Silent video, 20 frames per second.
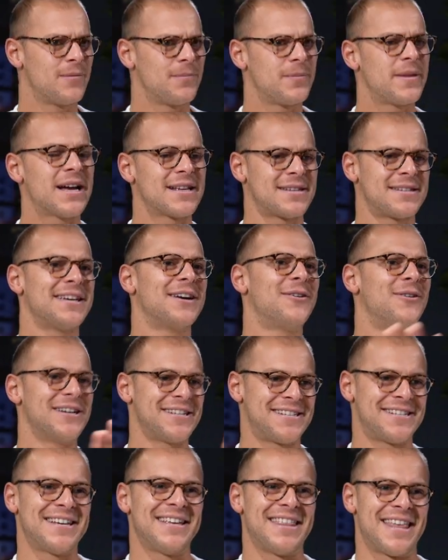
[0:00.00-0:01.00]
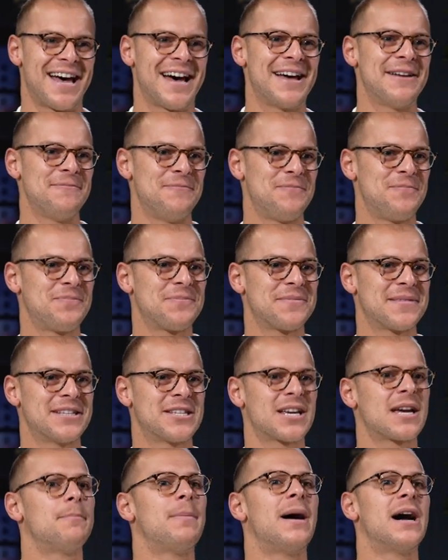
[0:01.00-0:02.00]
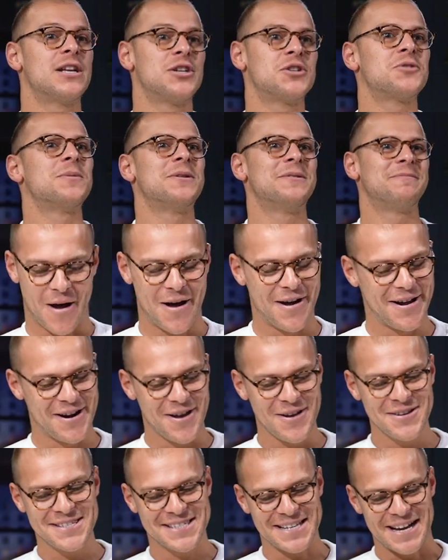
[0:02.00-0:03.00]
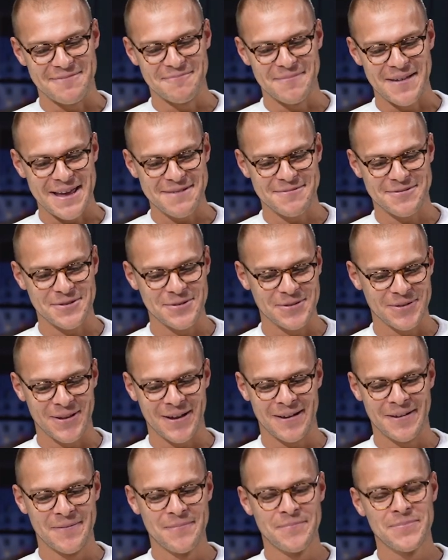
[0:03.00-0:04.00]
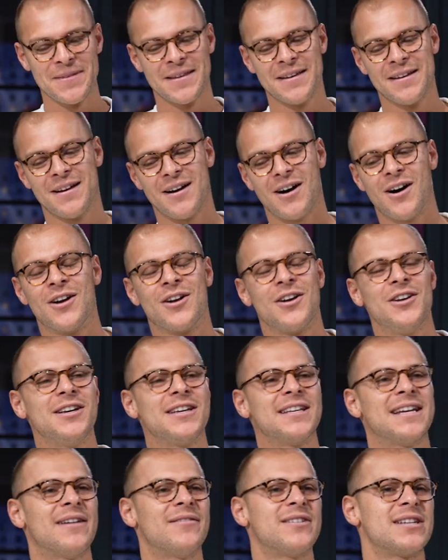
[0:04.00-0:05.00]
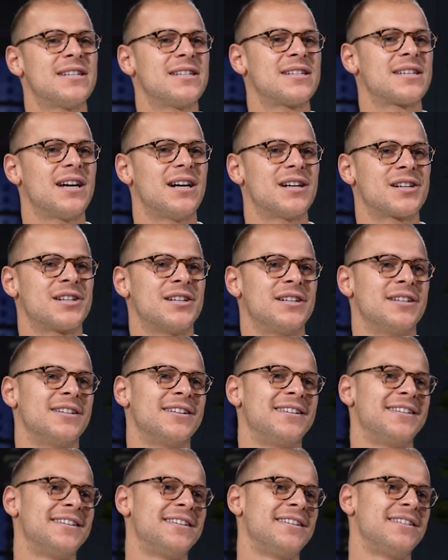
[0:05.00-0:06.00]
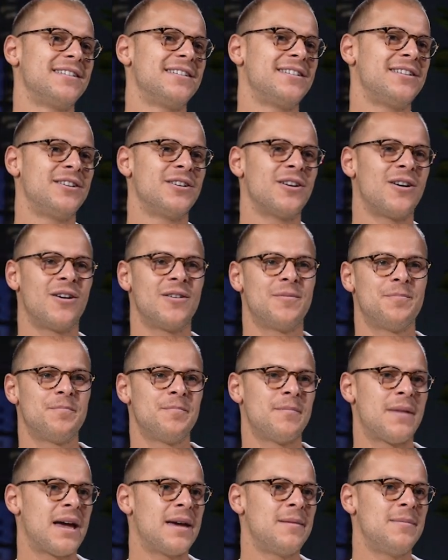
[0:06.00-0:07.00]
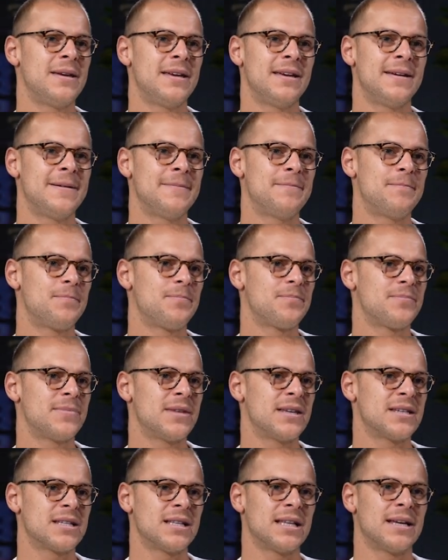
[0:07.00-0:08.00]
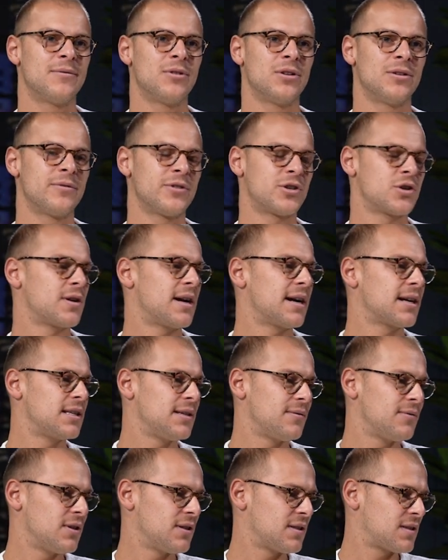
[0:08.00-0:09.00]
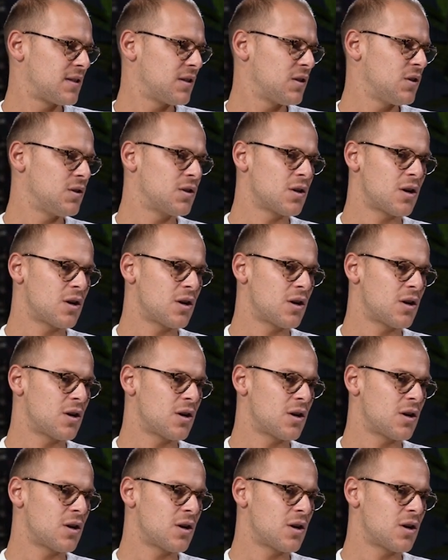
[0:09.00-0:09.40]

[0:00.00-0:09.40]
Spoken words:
that's how I see that. It's like a punishment. I know some people, like, I know you can have a discussion and, you know, maybe there's a level of attractiveness that you